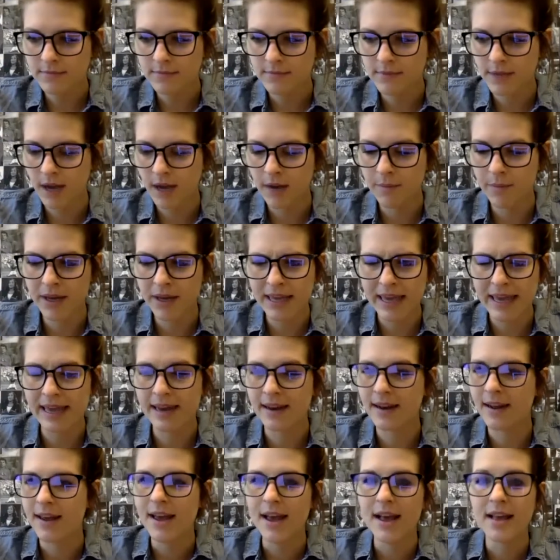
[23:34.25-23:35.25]
um,
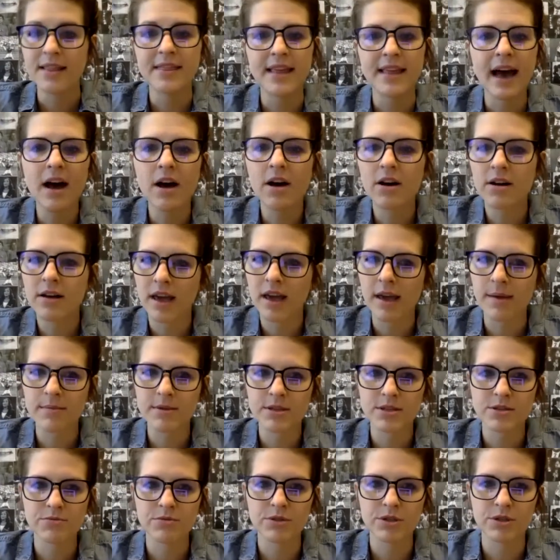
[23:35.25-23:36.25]
again, that all came
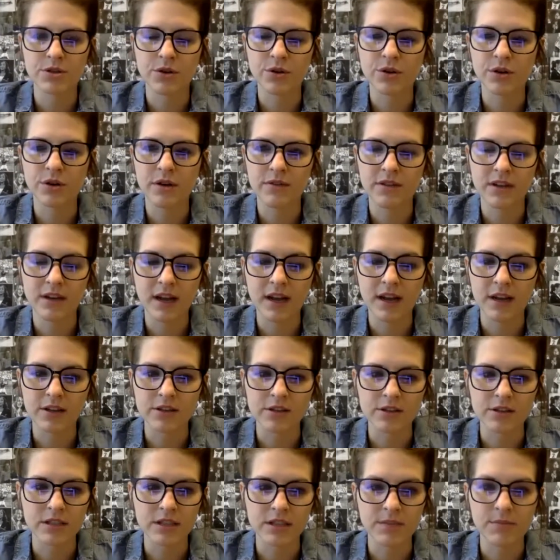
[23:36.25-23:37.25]
as the result of an
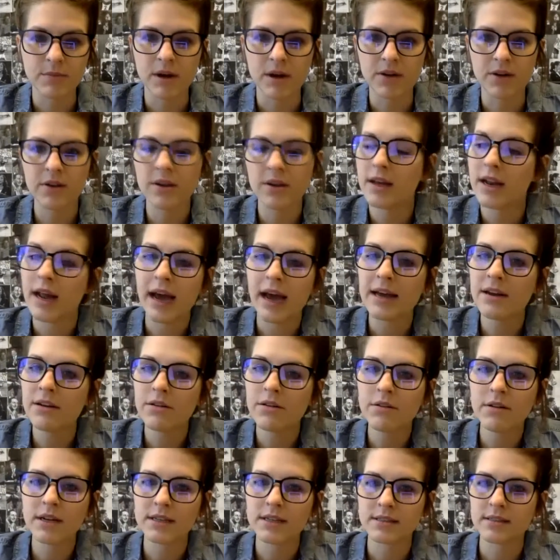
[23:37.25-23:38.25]
agency model. And I don't
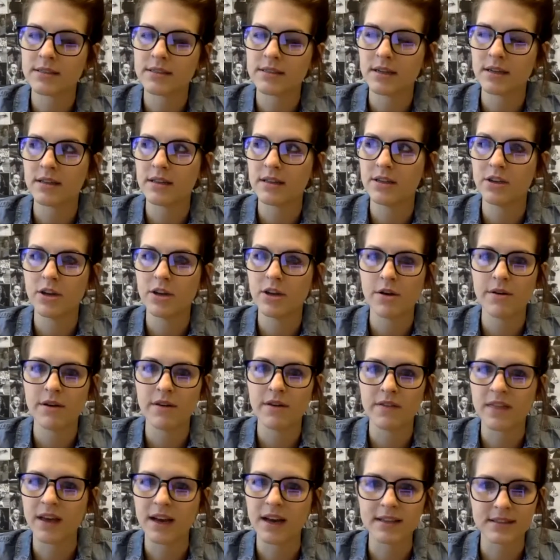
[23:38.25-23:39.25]
necessarily know if
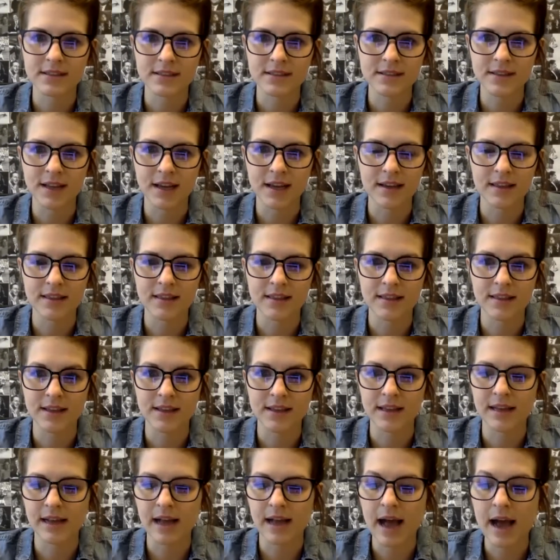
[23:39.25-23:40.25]
that's like the thing.
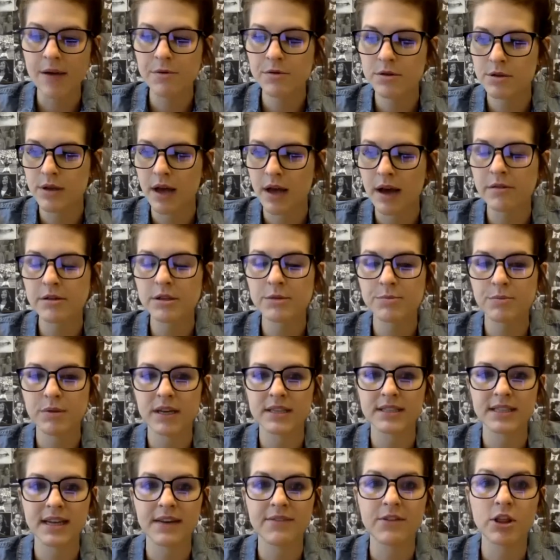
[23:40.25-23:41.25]
Like, I was, I was blessed
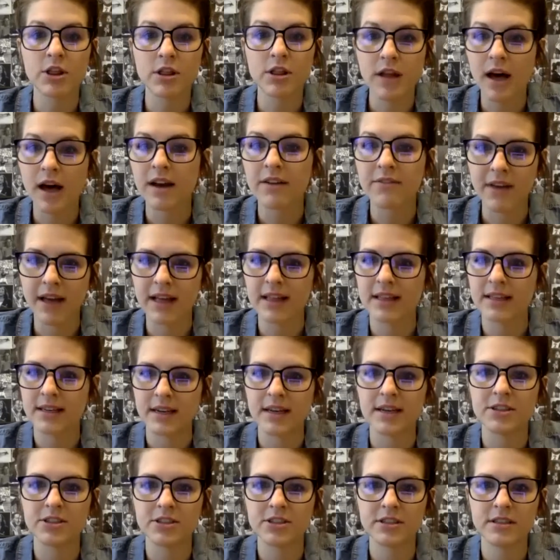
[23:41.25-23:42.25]
to have a lot of
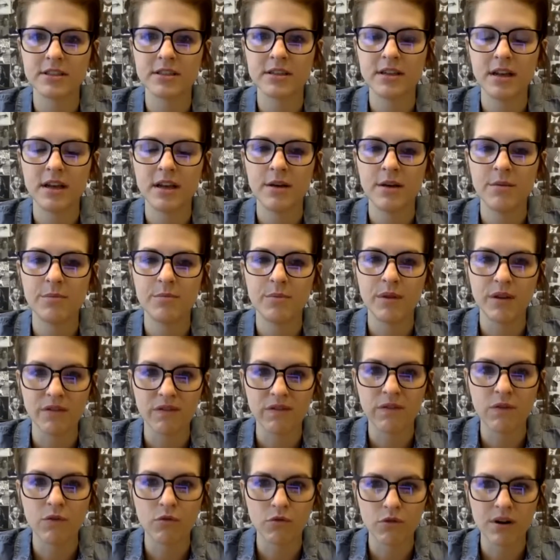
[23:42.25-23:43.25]
validation
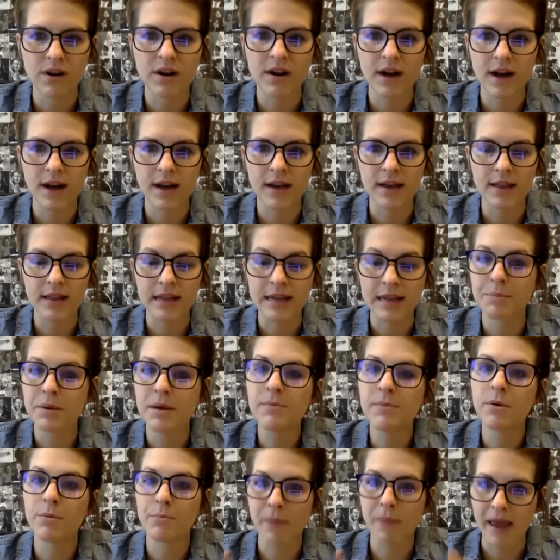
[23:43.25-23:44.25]
before I, like,
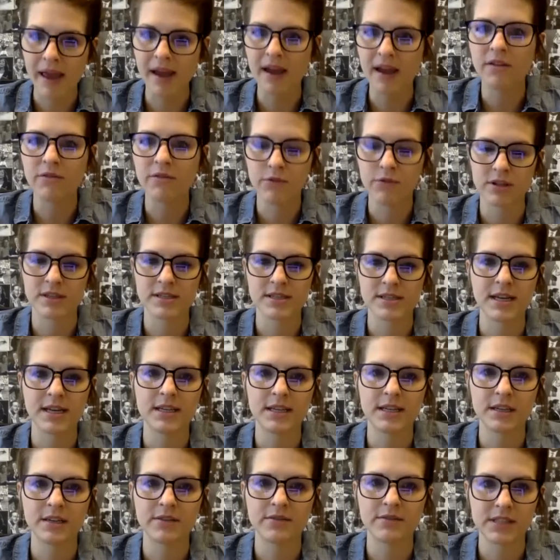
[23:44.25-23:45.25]
people paid for this
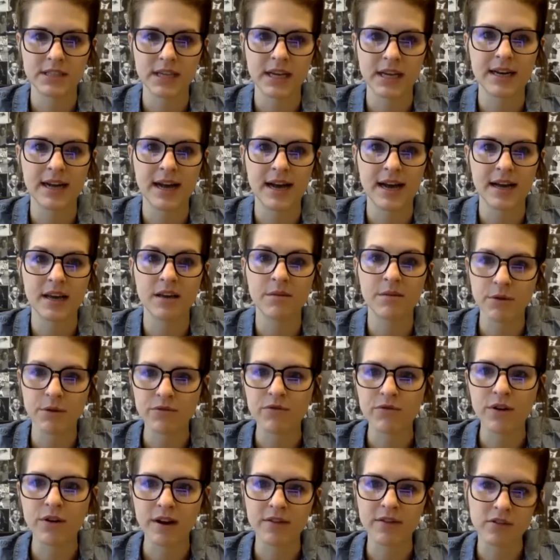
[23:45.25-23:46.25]
idea of design hacking
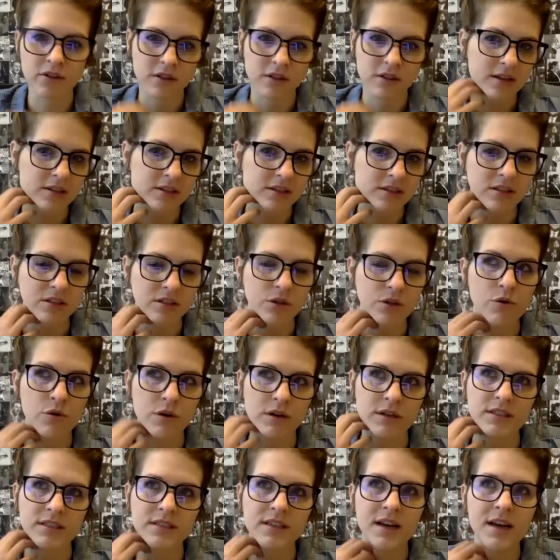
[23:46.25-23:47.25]
before I ever launched this
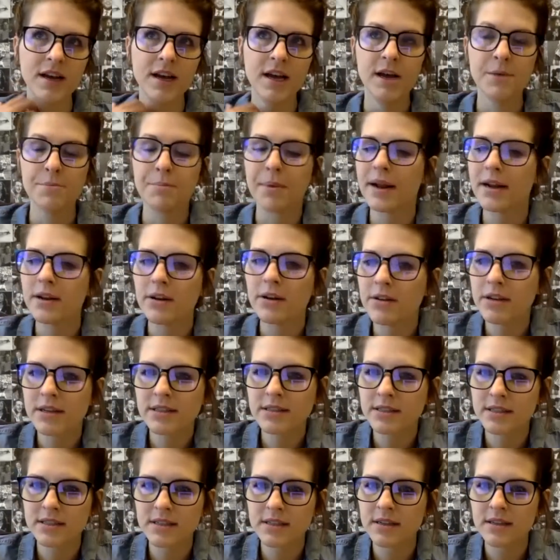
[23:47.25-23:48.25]
course. But I don't
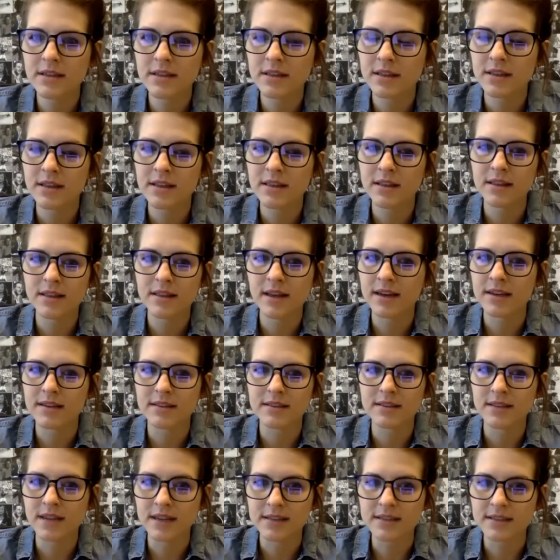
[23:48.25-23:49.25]
necessarily think that that is
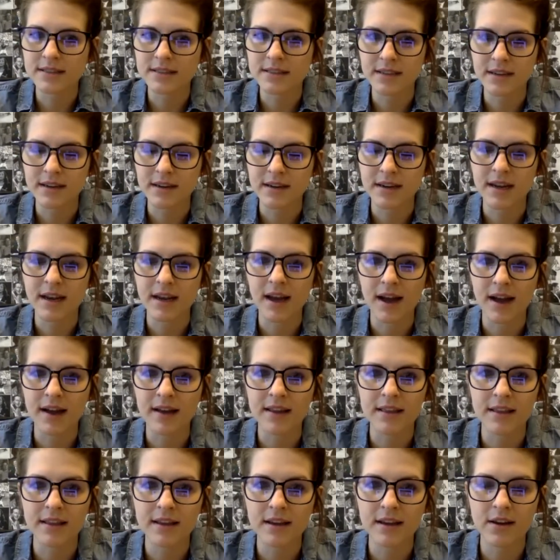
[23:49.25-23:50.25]
necessary. I
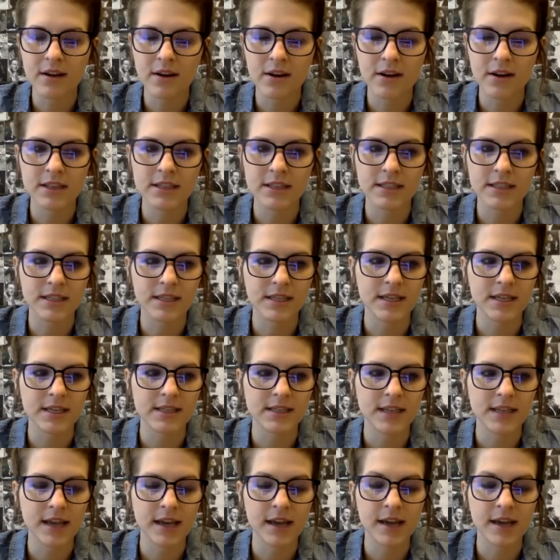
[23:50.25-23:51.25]
think, honestly, it's
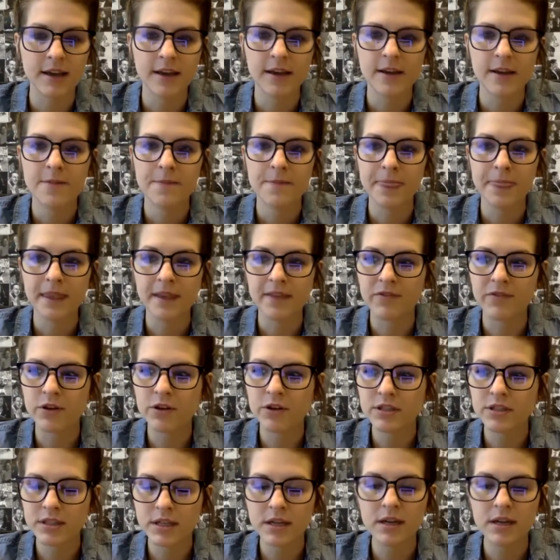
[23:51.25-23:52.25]
like, if you're
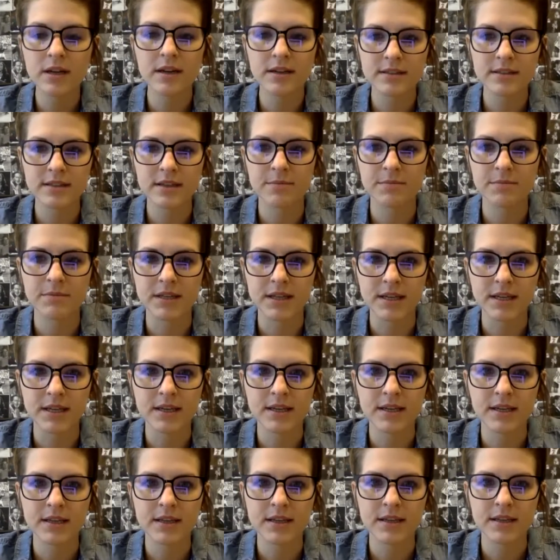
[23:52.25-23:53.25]
sitting on
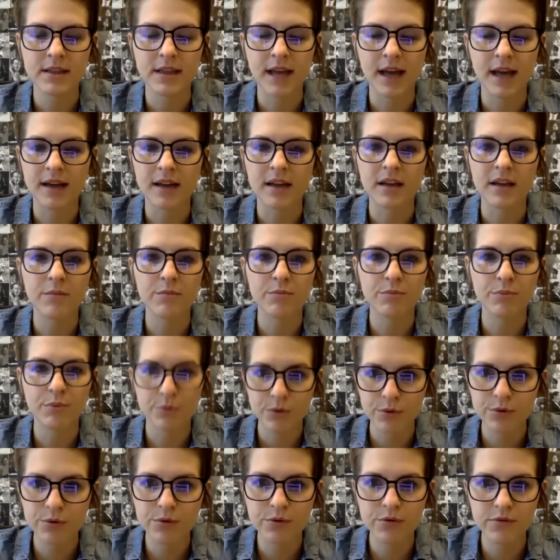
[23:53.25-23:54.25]
something that can
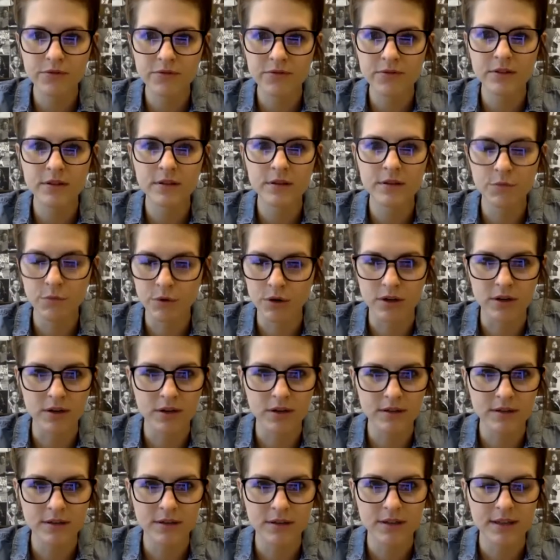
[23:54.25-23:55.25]
improve the
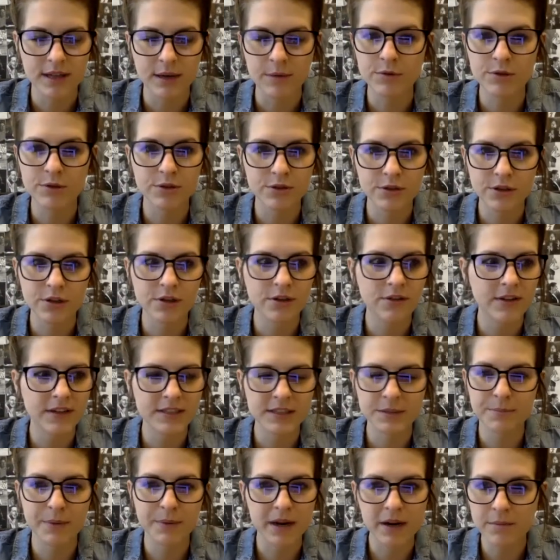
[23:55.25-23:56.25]
world, that will serve as
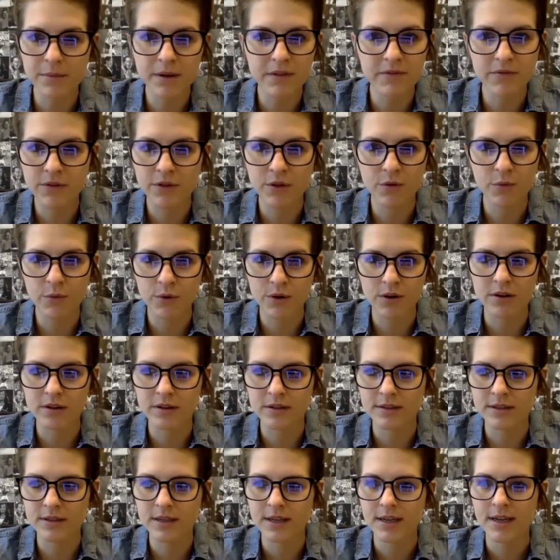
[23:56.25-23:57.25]
a betterment for the
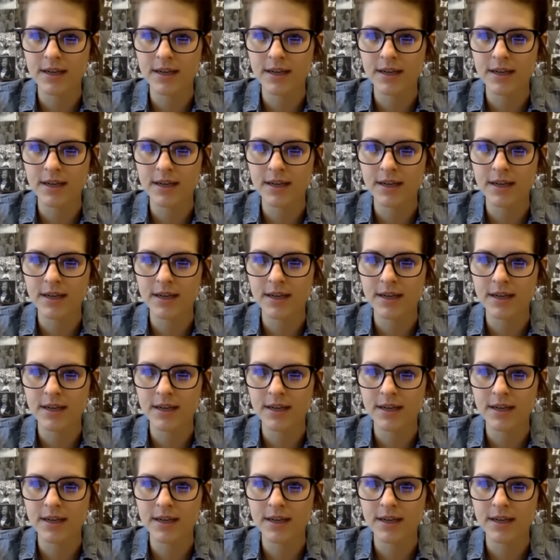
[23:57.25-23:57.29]
world,